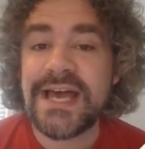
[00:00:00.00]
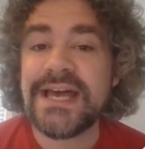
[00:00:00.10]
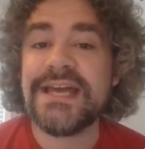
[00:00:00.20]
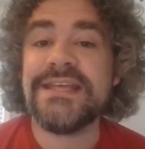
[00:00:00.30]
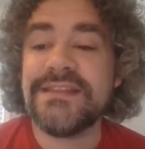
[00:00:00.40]

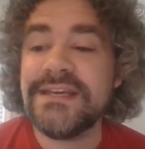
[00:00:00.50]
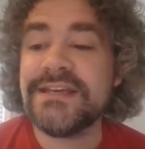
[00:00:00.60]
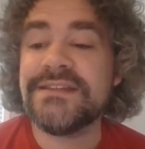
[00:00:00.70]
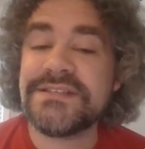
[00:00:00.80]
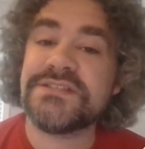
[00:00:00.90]
I
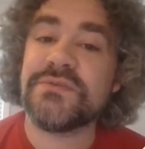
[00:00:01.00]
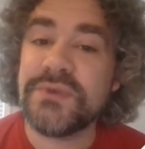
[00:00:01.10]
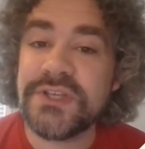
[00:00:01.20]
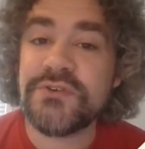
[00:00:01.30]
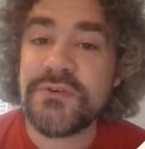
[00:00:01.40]
think this is a
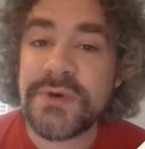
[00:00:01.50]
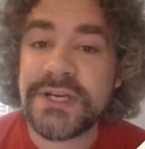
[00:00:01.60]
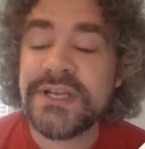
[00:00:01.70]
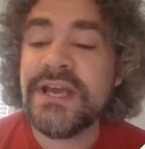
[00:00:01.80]
really cool one.